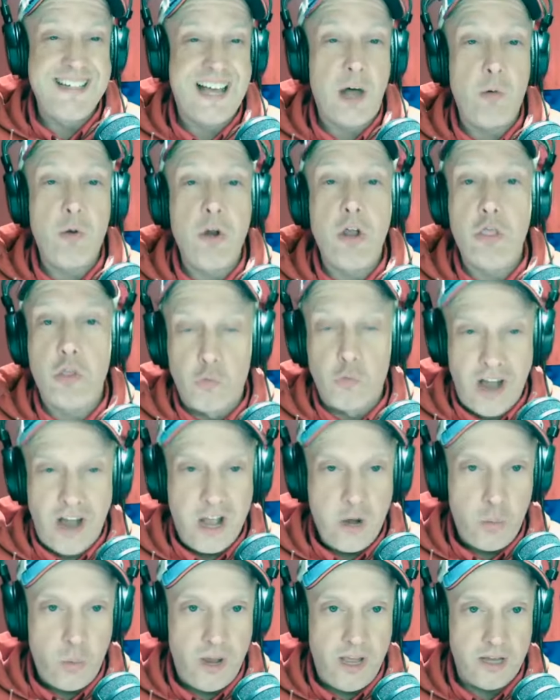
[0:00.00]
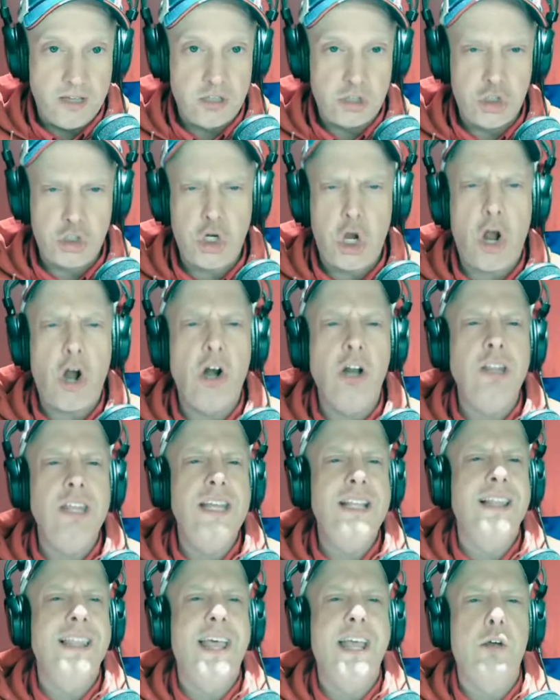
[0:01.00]
down the Red Wings.
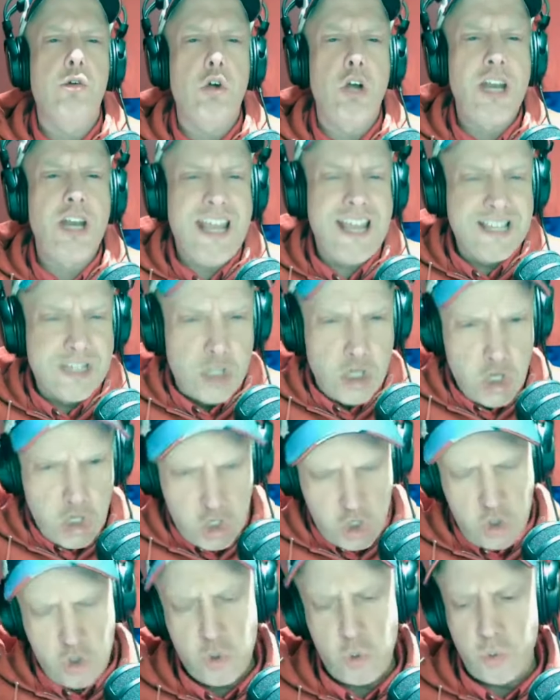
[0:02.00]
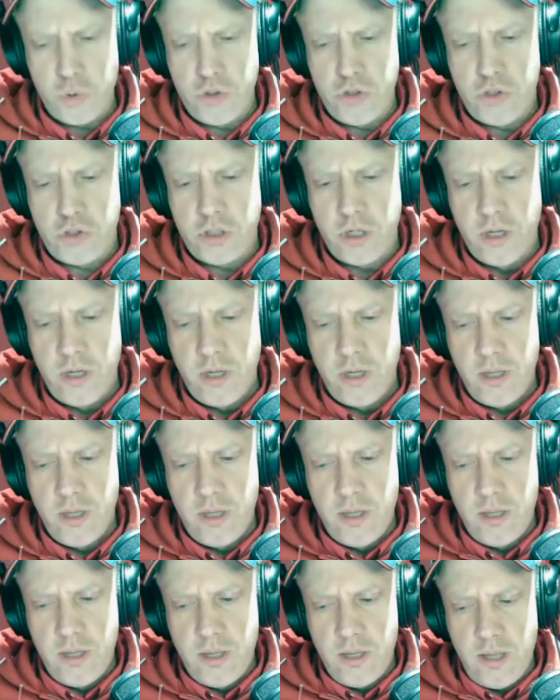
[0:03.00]
Charlie Lindgren is huge.
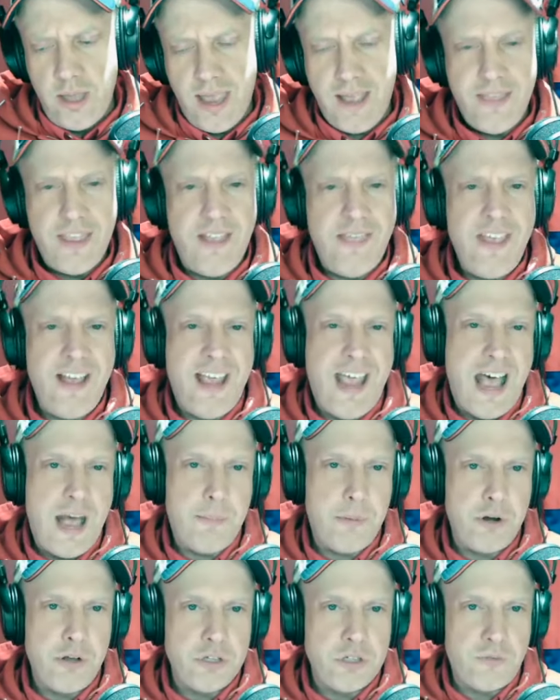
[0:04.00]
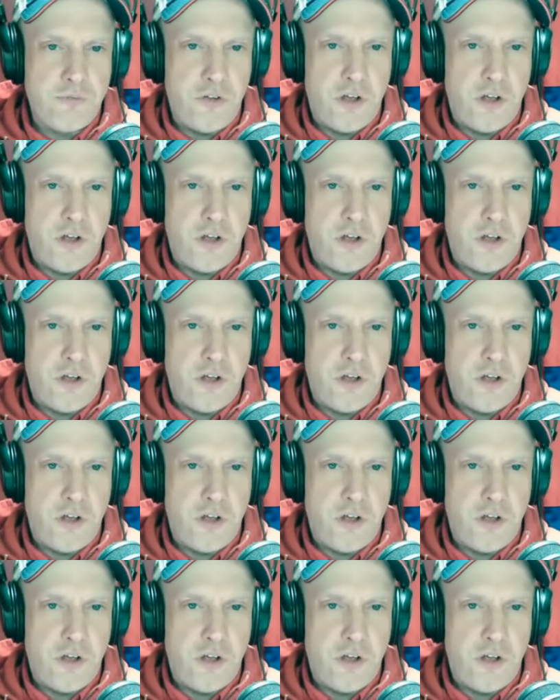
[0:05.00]
And then the Capitals